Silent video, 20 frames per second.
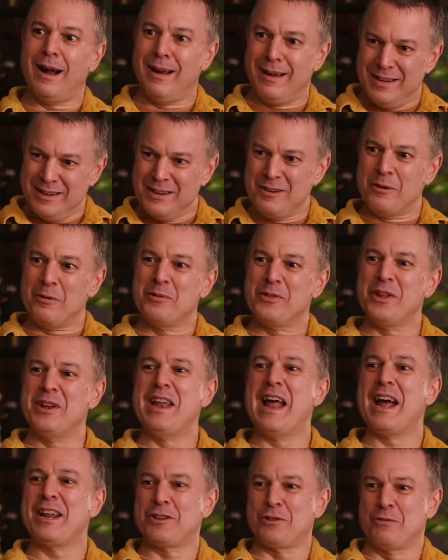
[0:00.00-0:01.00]
how can I
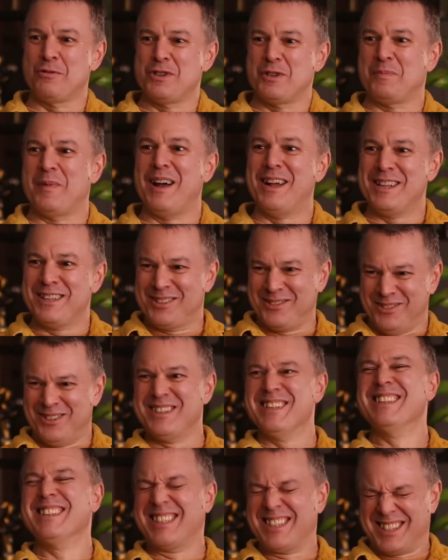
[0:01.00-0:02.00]
not be
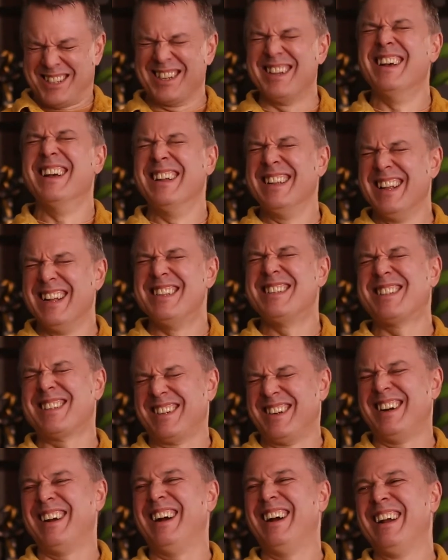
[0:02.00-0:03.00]
actually spinning? The
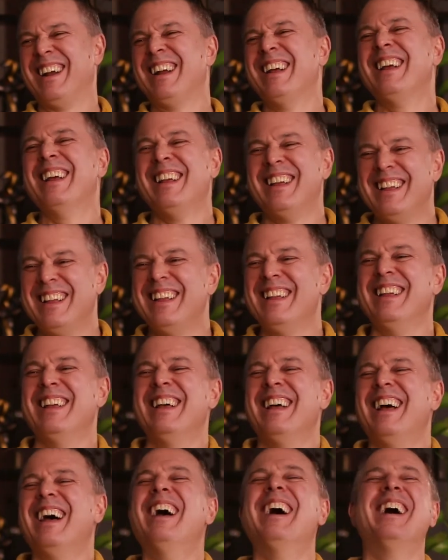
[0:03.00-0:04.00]
world is actually
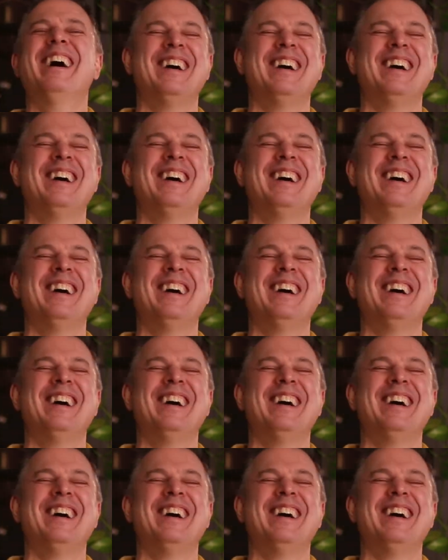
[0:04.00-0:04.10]
spinning.